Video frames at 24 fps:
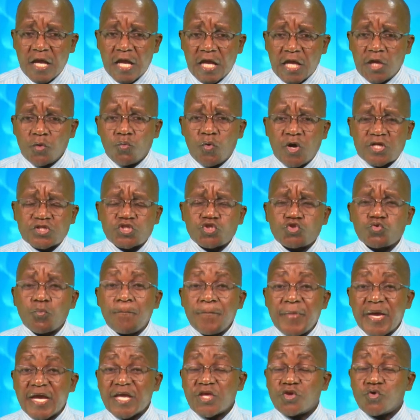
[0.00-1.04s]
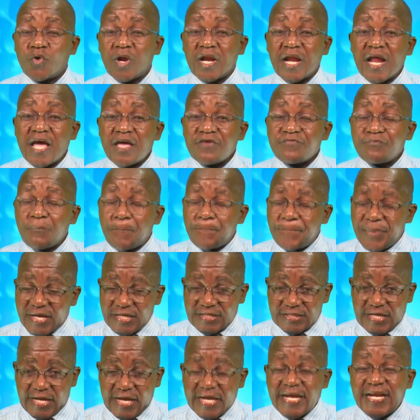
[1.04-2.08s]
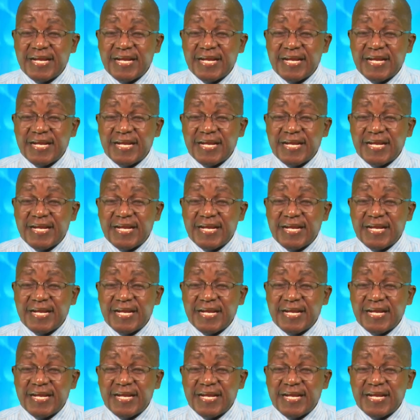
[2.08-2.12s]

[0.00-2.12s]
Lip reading: He wants to make your life better.